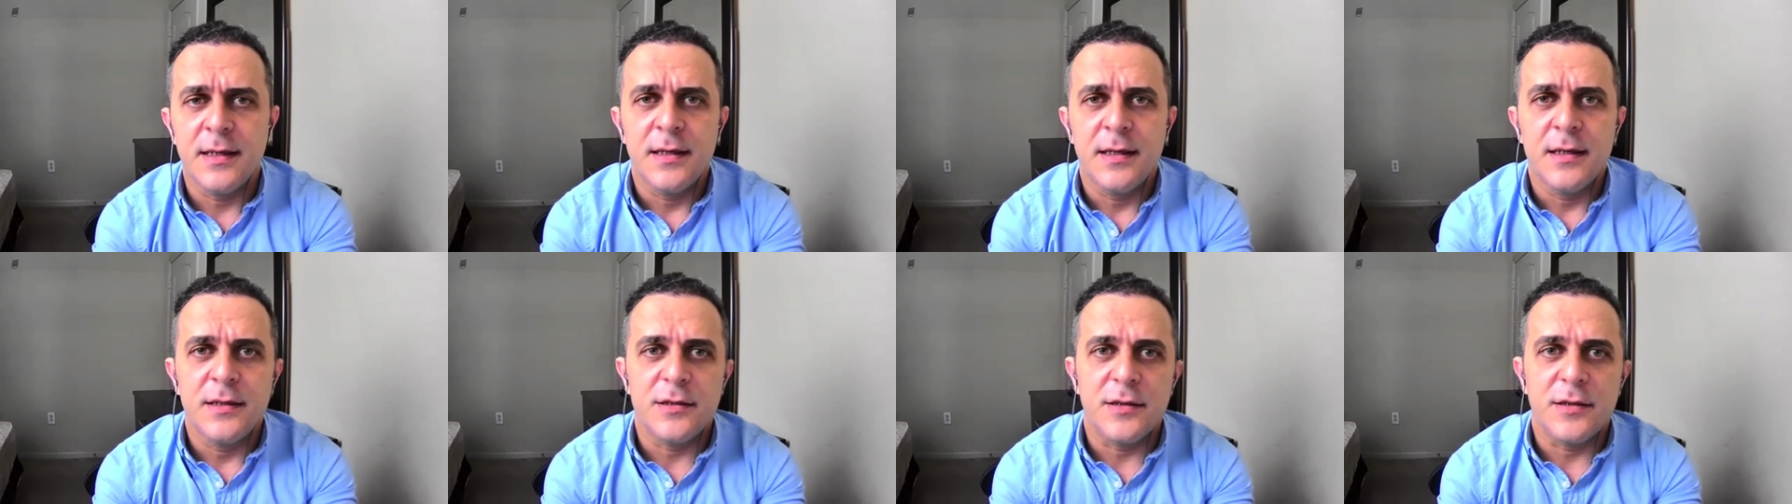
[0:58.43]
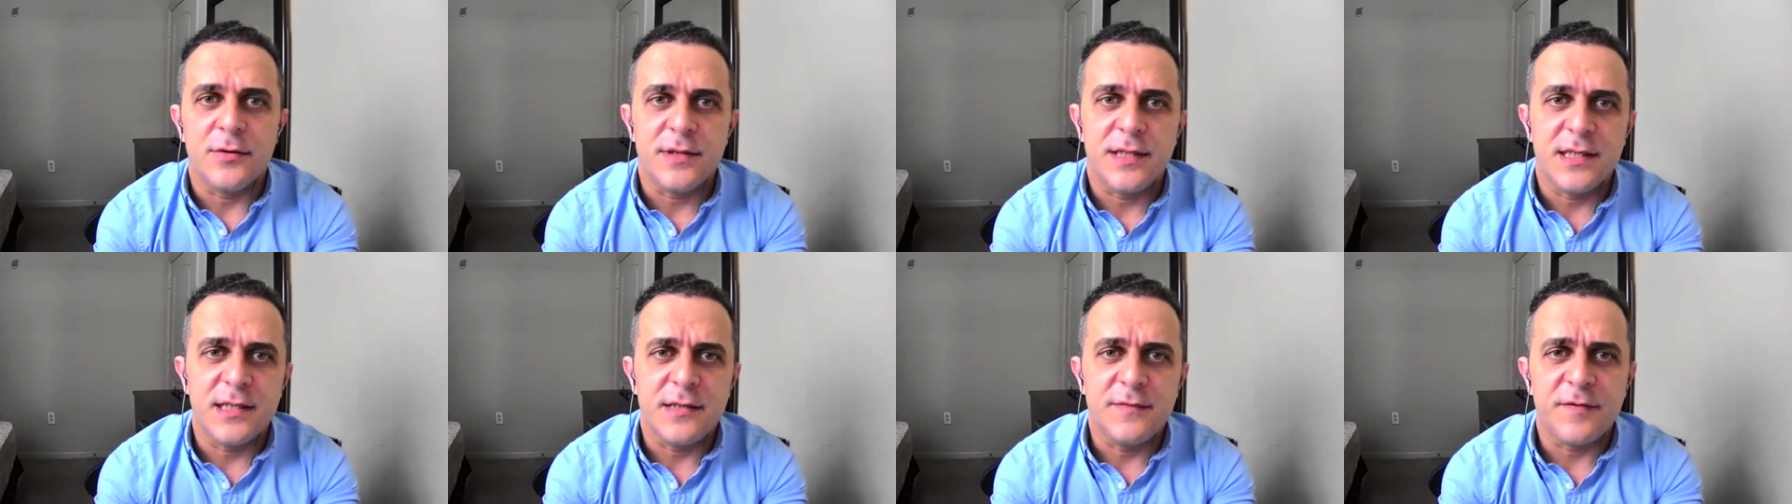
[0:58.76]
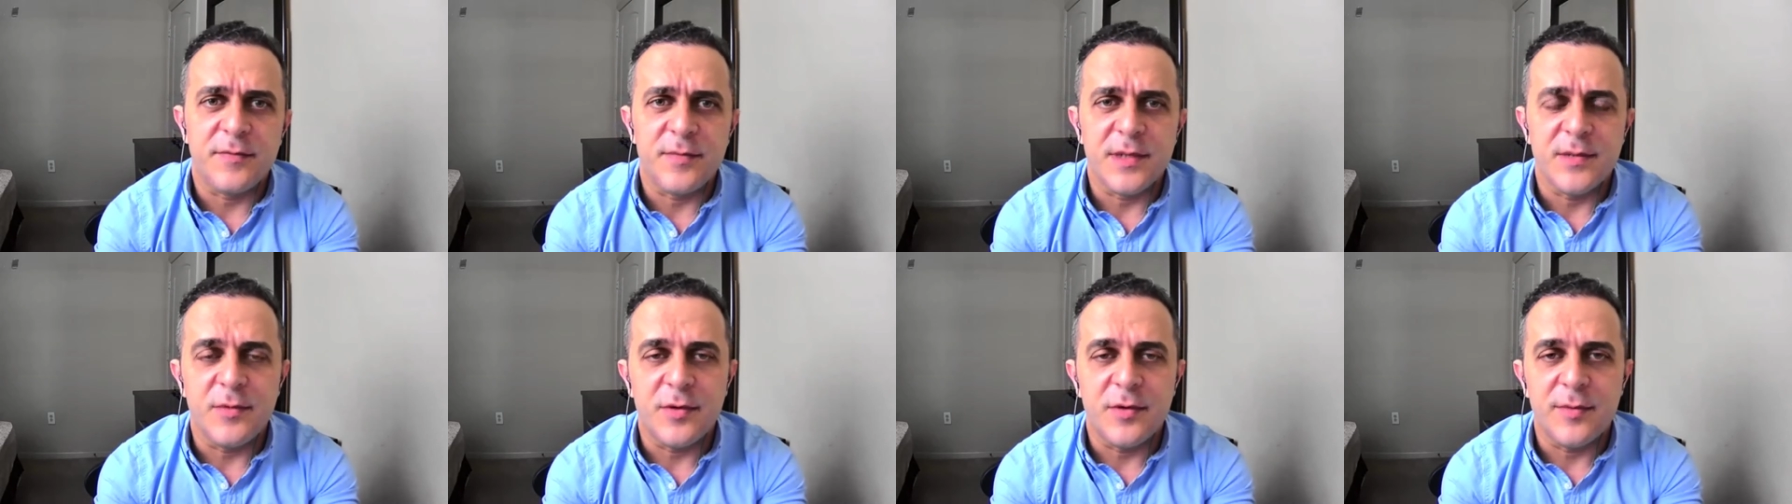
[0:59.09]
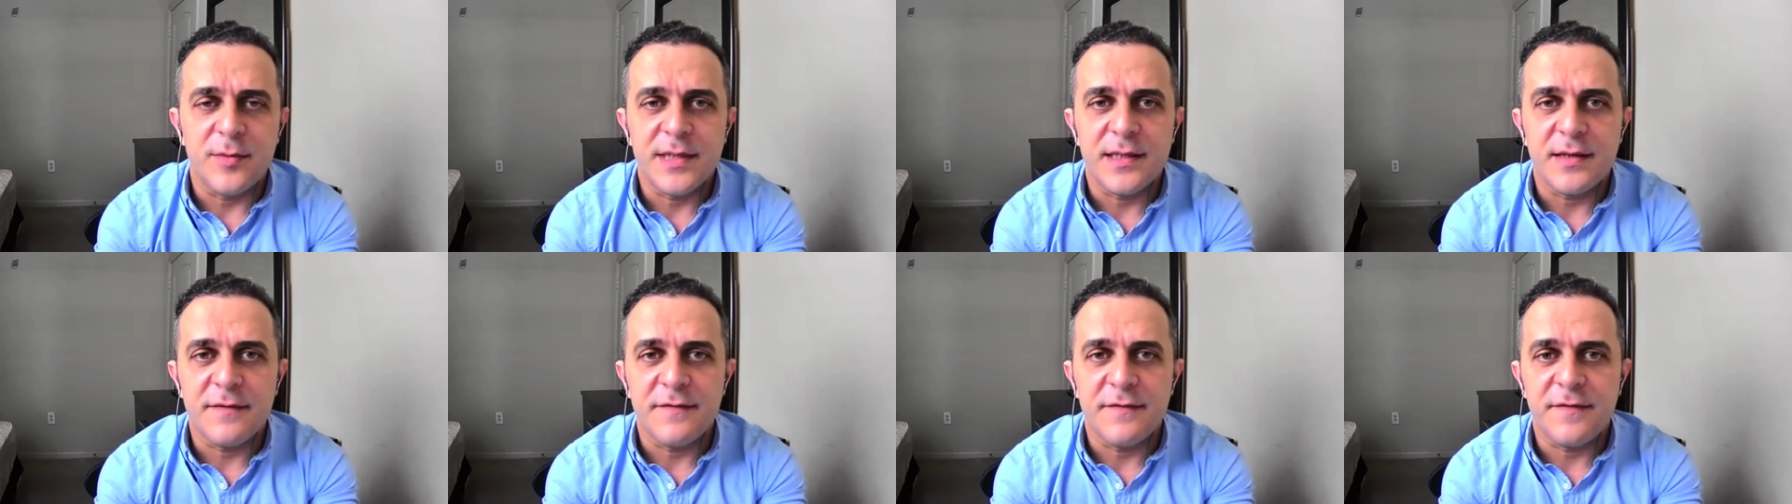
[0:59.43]
So since from the
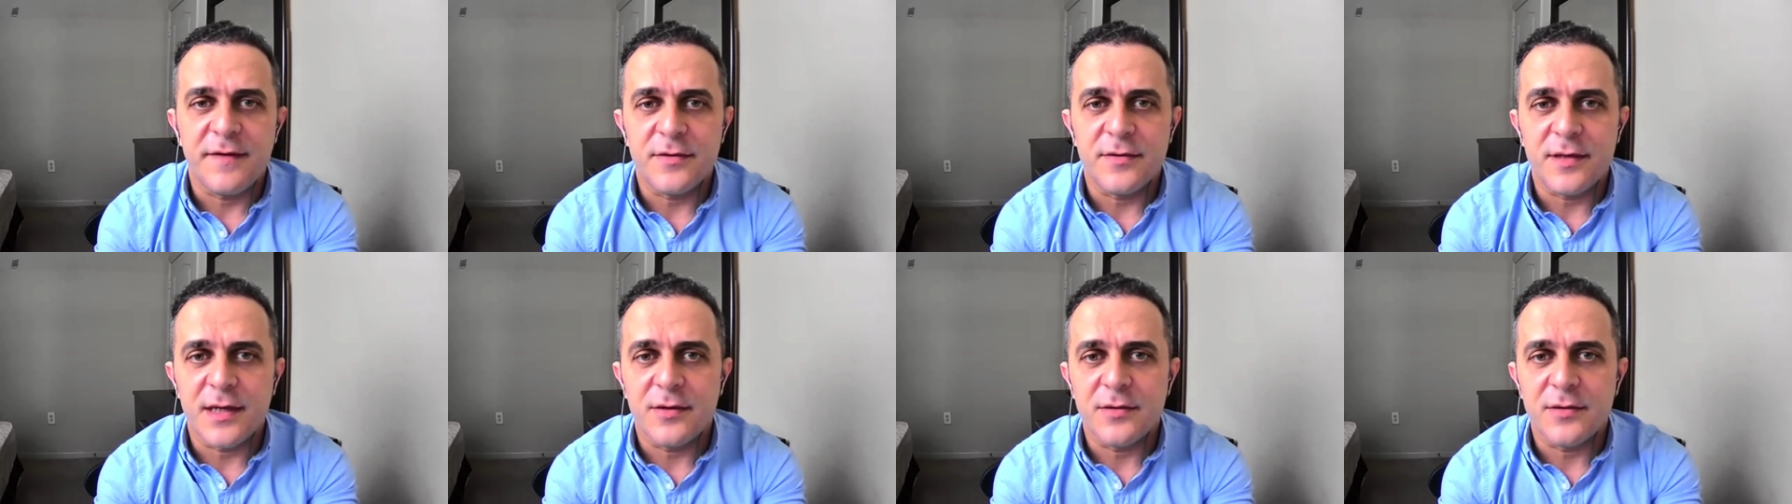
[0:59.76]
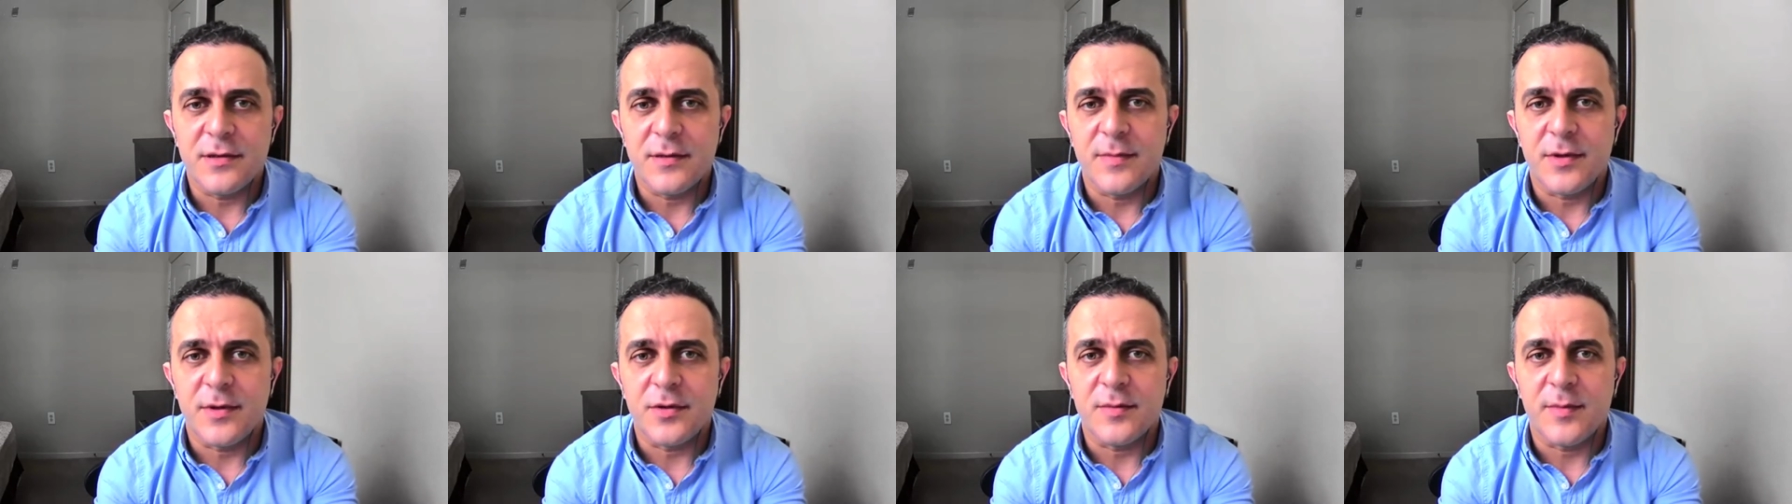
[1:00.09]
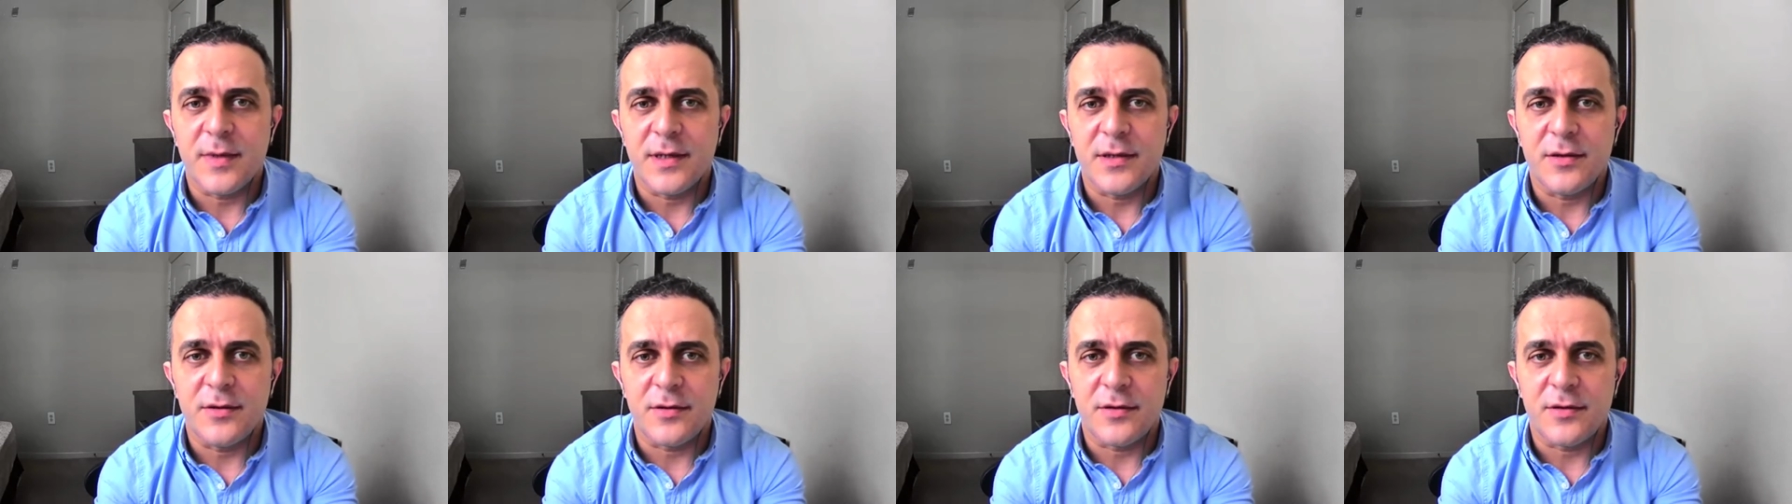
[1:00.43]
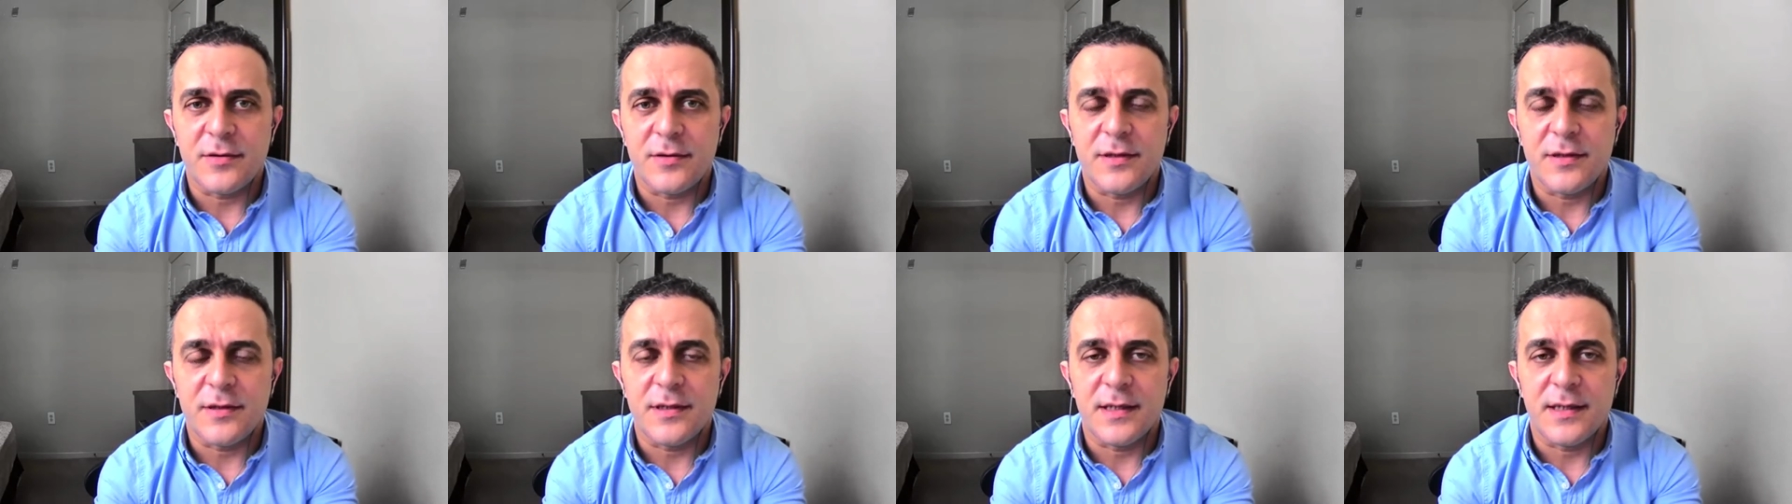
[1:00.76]
moment I found out about my
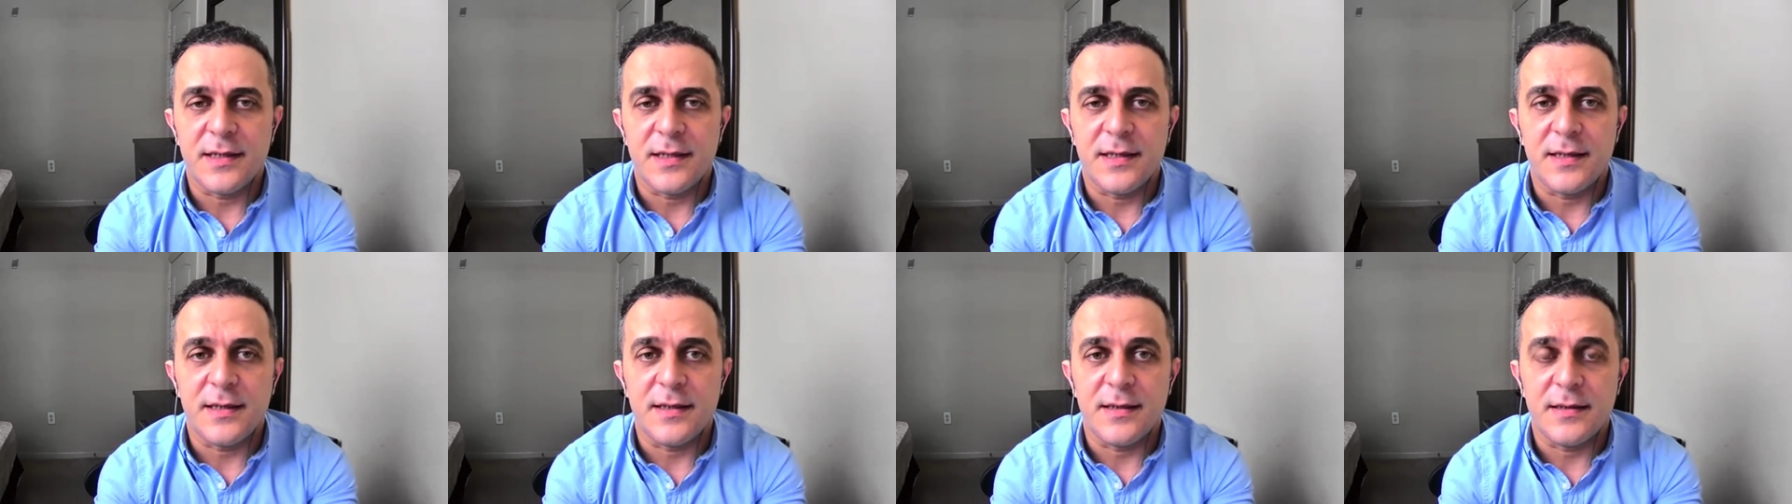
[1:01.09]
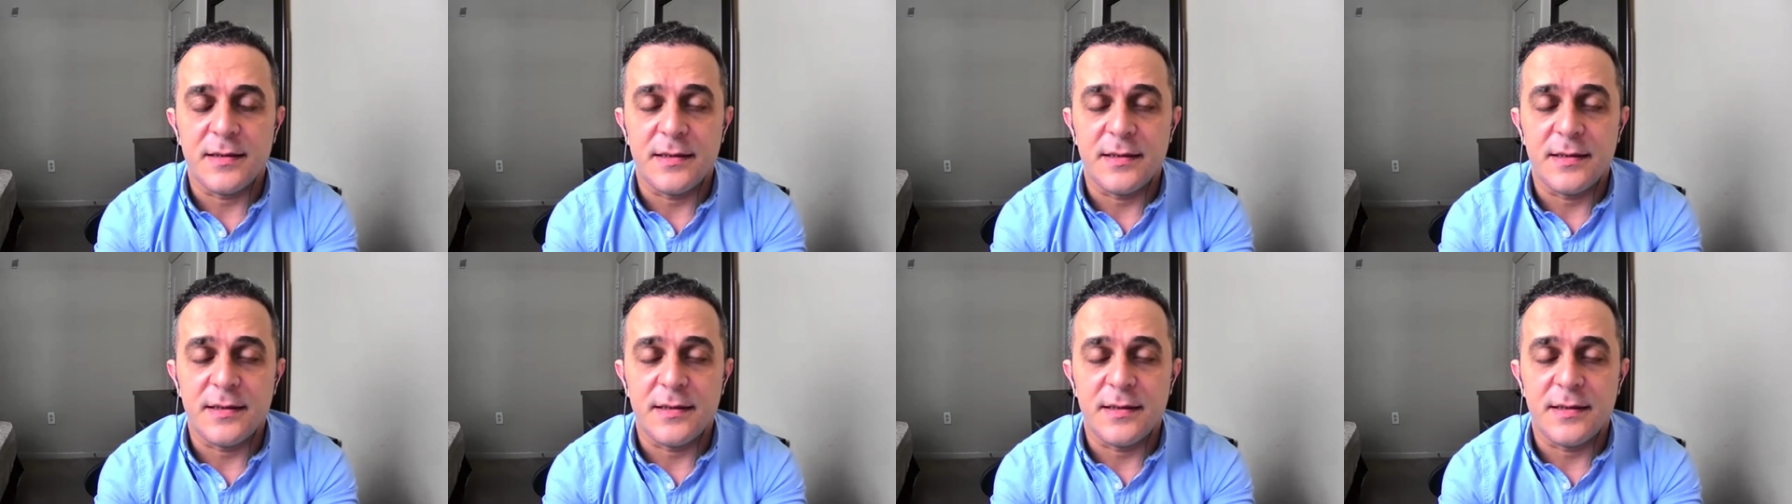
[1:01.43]
daughter's uh,